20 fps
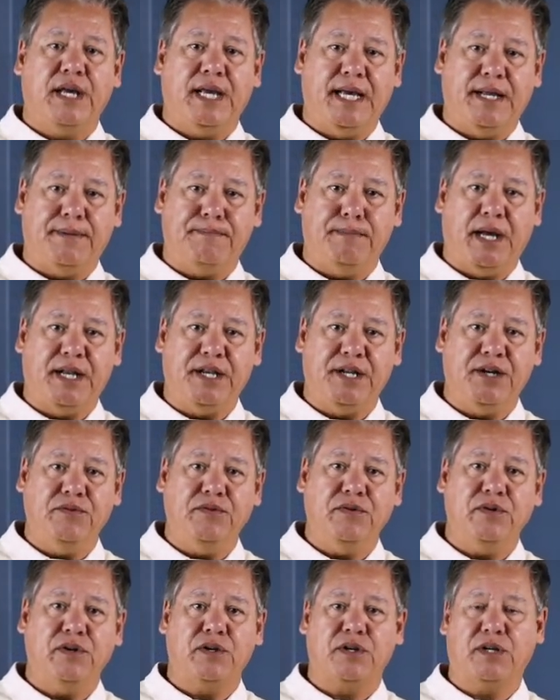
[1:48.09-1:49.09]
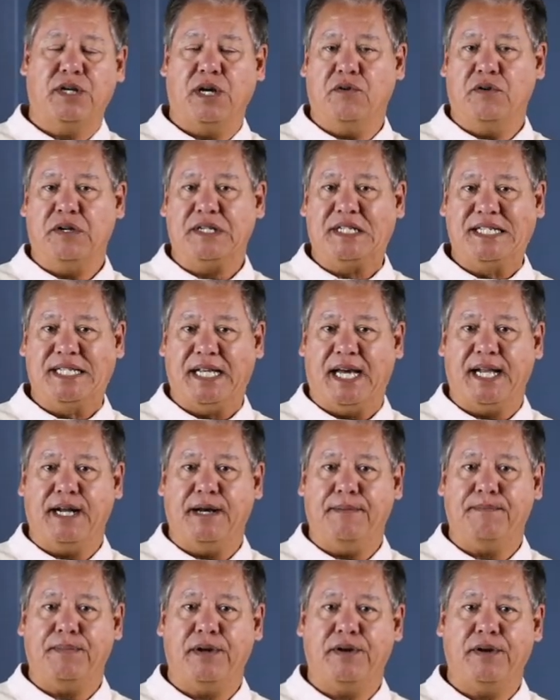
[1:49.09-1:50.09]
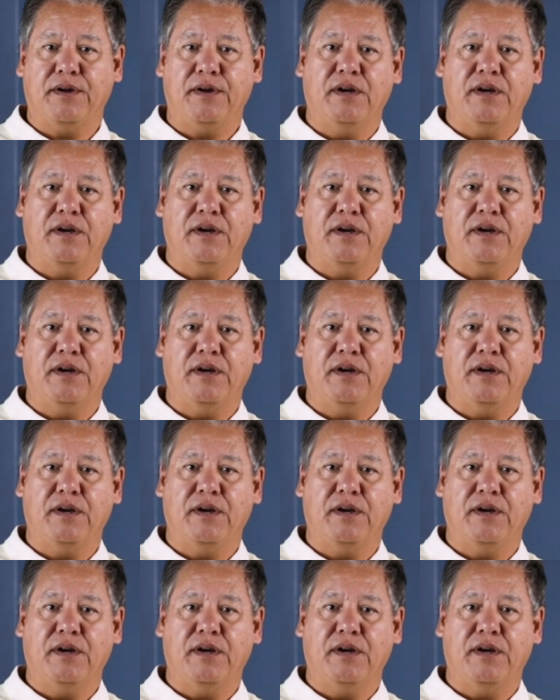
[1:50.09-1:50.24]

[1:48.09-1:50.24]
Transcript: hit menu, go to setup,